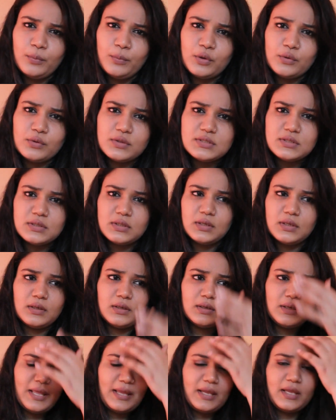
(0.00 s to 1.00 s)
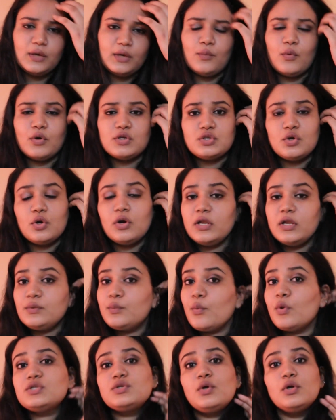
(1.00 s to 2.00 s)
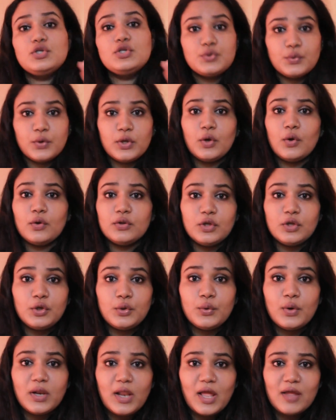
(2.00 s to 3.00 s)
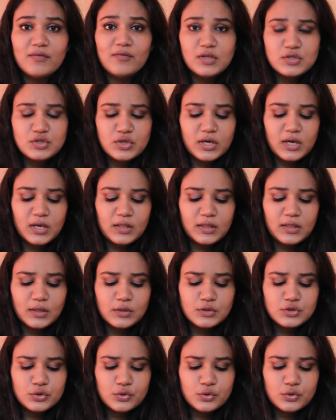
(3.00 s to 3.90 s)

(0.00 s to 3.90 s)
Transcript: because like it was not it was not showing on the new arrivals or anything.